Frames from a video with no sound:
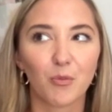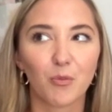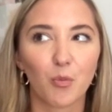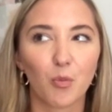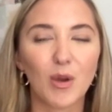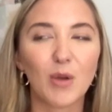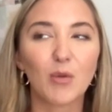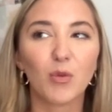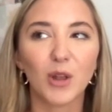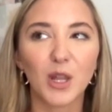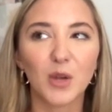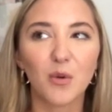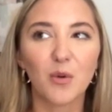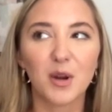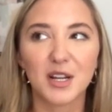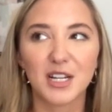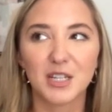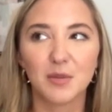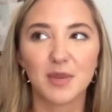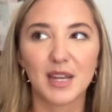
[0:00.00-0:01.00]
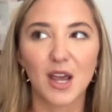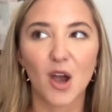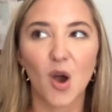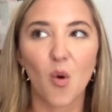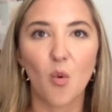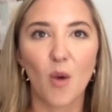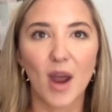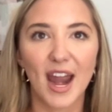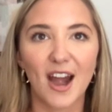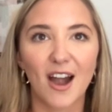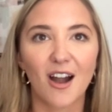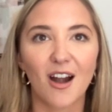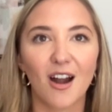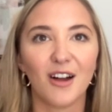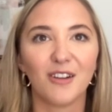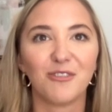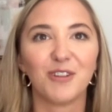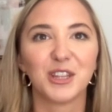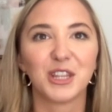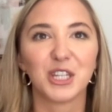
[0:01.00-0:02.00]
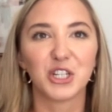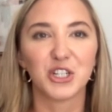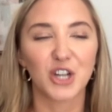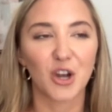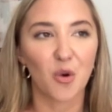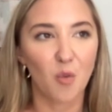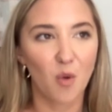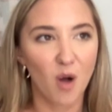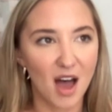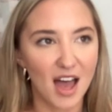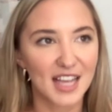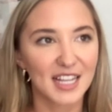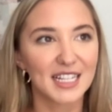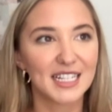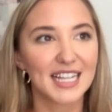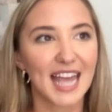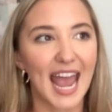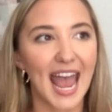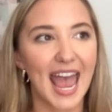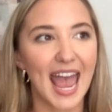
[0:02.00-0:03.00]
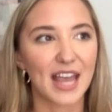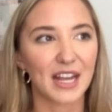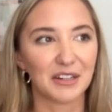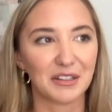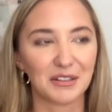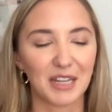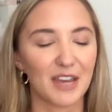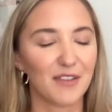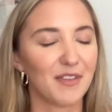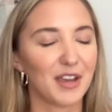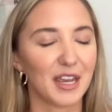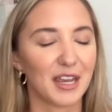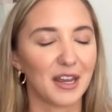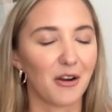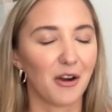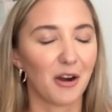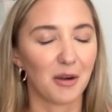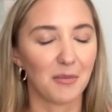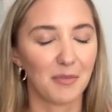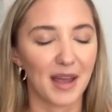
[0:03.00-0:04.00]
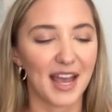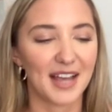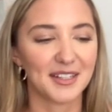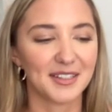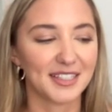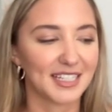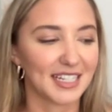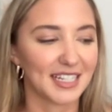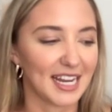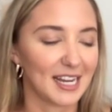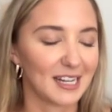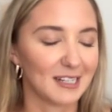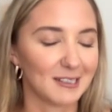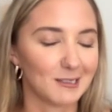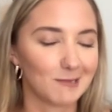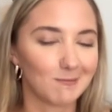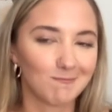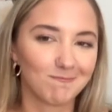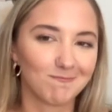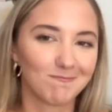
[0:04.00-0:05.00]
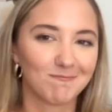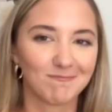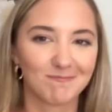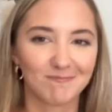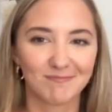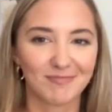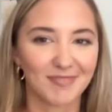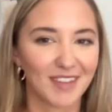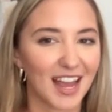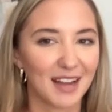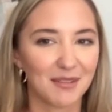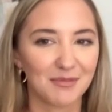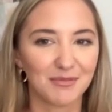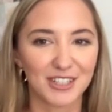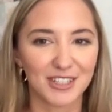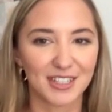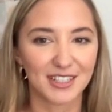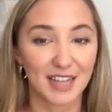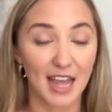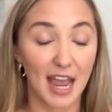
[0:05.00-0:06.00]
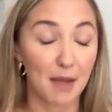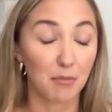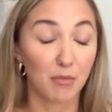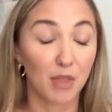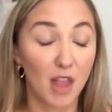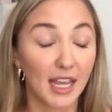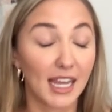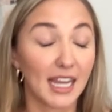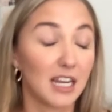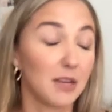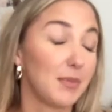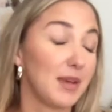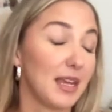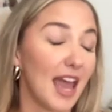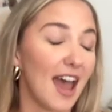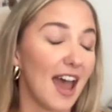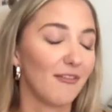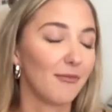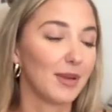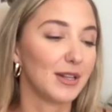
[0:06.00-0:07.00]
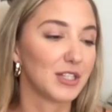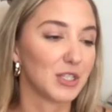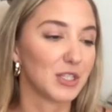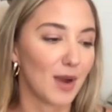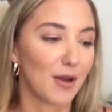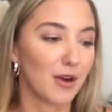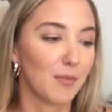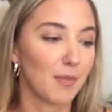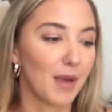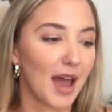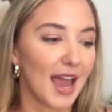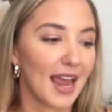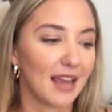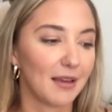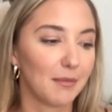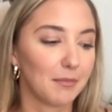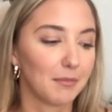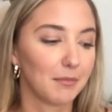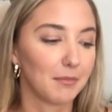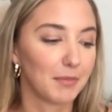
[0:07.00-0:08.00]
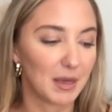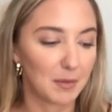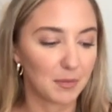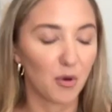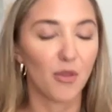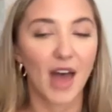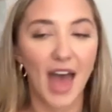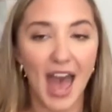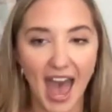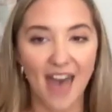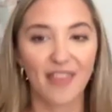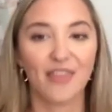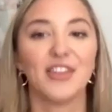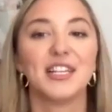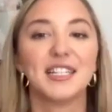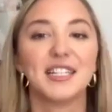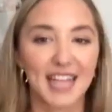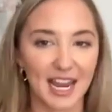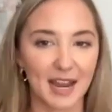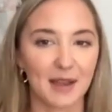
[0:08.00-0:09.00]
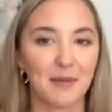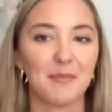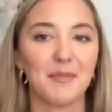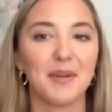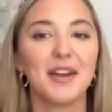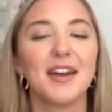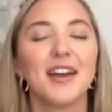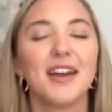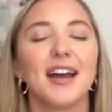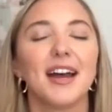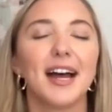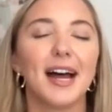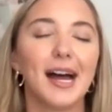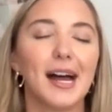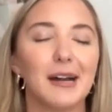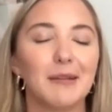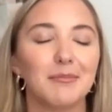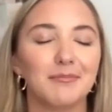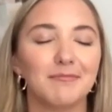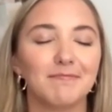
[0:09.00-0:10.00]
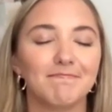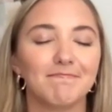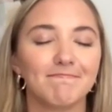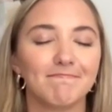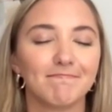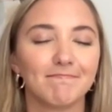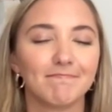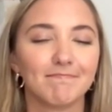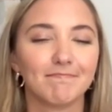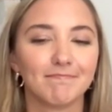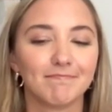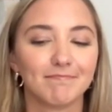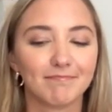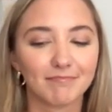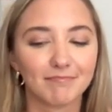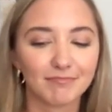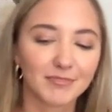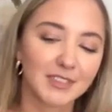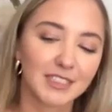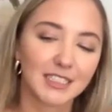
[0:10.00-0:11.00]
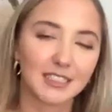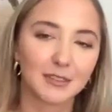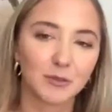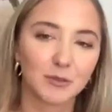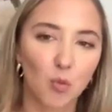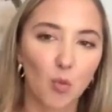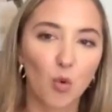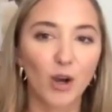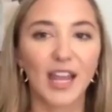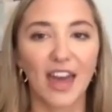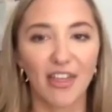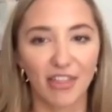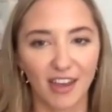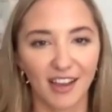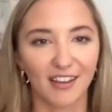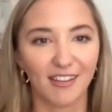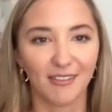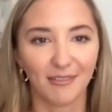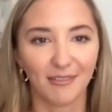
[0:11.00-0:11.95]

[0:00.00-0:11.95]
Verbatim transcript: we really wanted to be aware of what the show was and give it our best. And I'm just, I'm lucky to be, have been surrounded by people that had the same um, work ethic.